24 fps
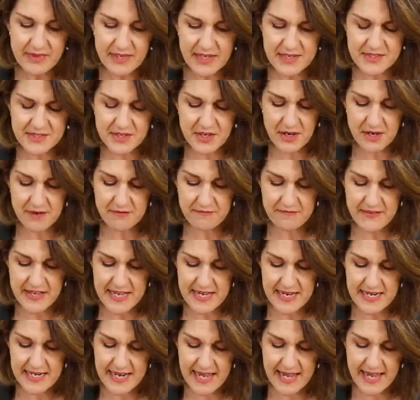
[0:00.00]
It's got a
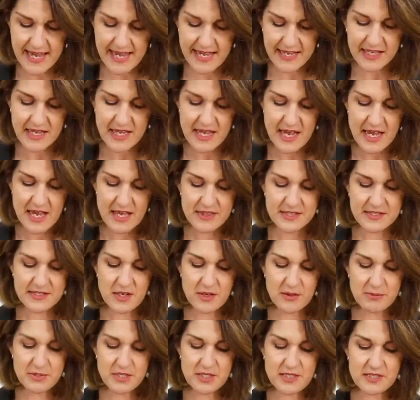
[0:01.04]
V-neck. There's
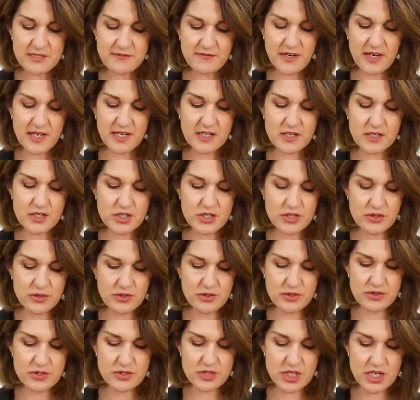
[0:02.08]
options for like a
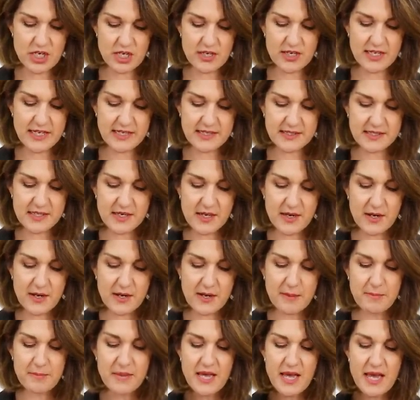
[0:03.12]
short tunic
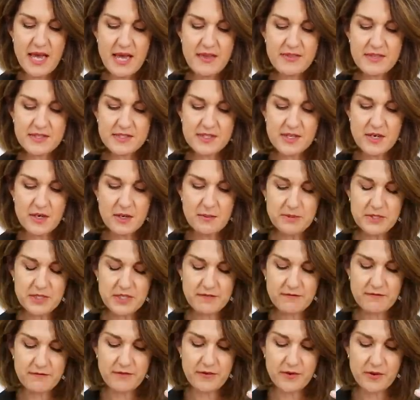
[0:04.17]
top. There's an
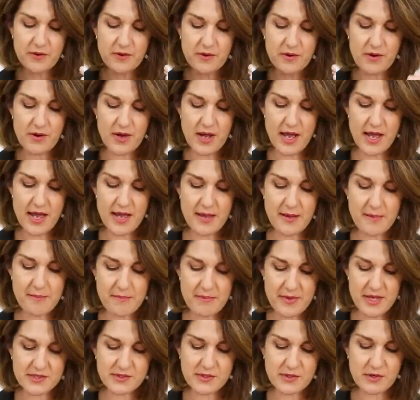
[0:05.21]
option for
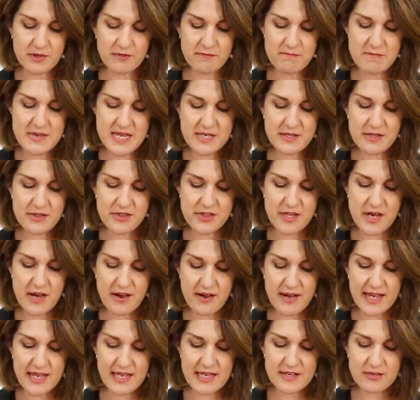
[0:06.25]
a sort of
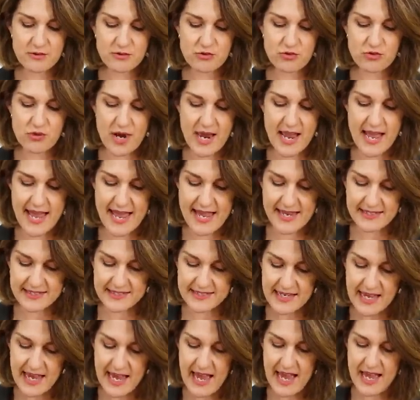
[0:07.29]
mid-thigh
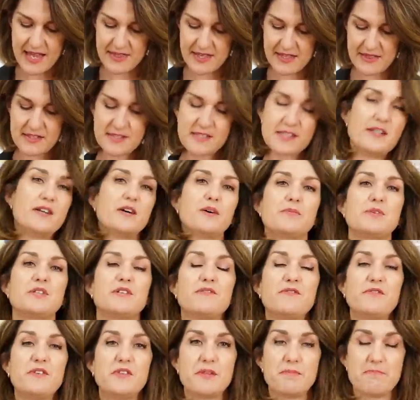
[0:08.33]
dress. And then there's an
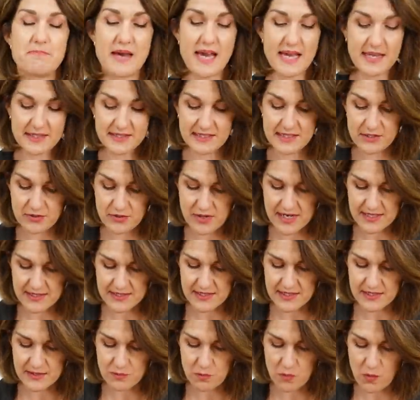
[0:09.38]
option for the maxi dress
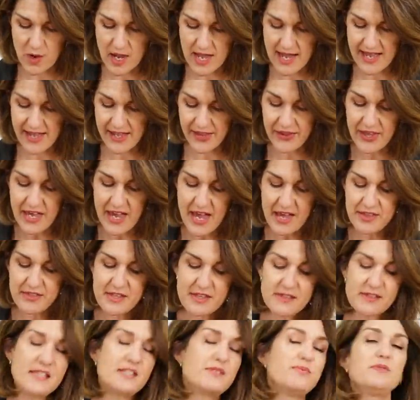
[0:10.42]
as well. I
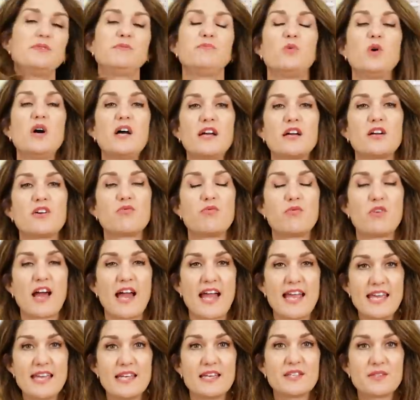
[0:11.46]
think this would work
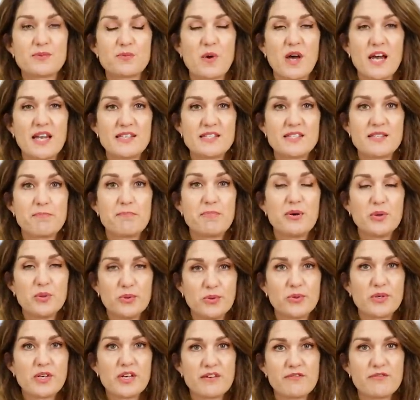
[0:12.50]
great as well as a
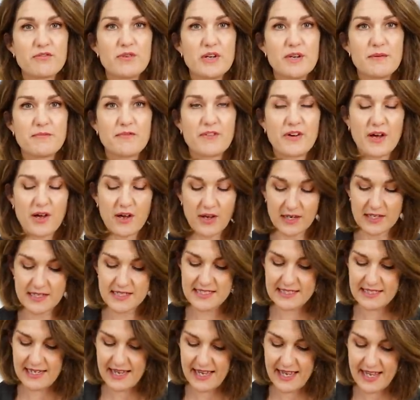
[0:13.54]
pool cover-up for
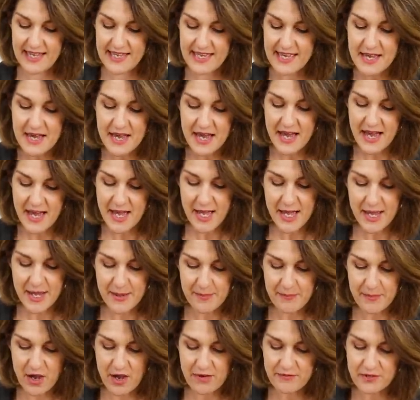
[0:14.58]
holiday.
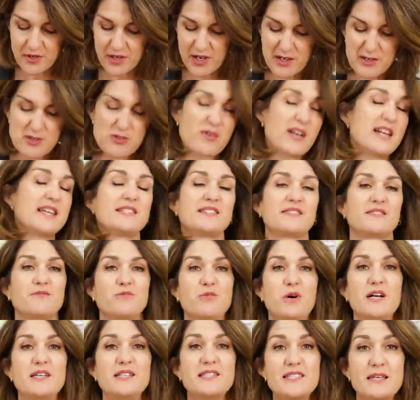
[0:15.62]
I've got a dress
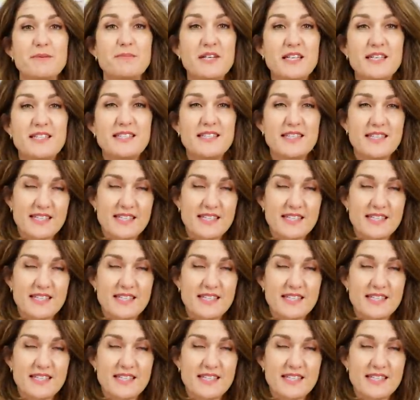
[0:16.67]
quite similar to